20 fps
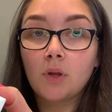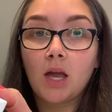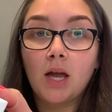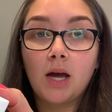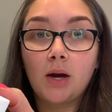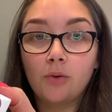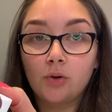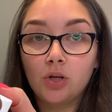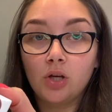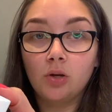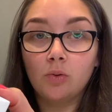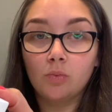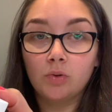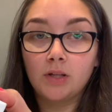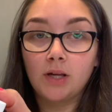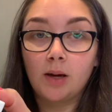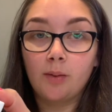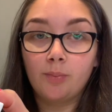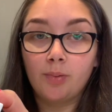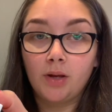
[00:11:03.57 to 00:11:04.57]
How cute would
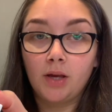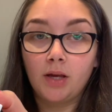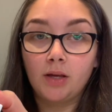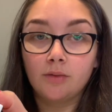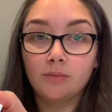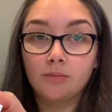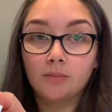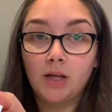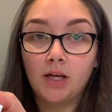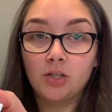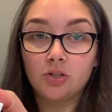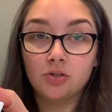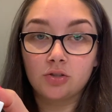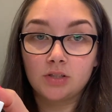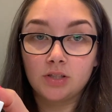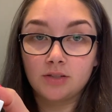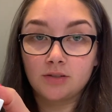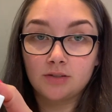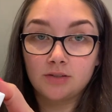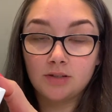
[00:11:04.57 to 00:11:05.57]
that be? Like, just
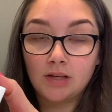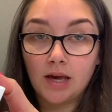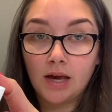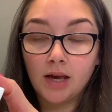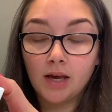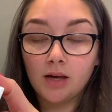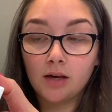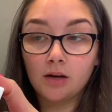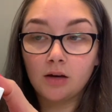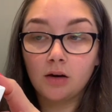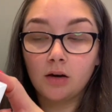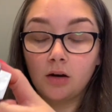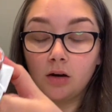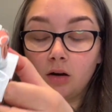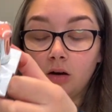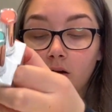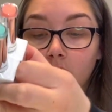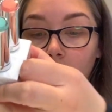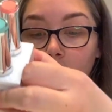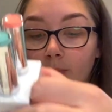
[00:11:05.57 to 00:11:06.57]
as a set.
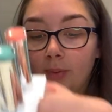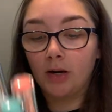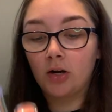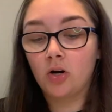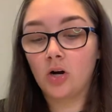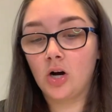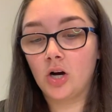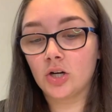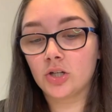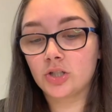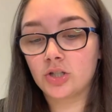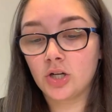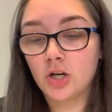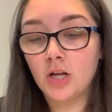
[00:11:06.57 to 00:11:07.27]
Oh my gosh.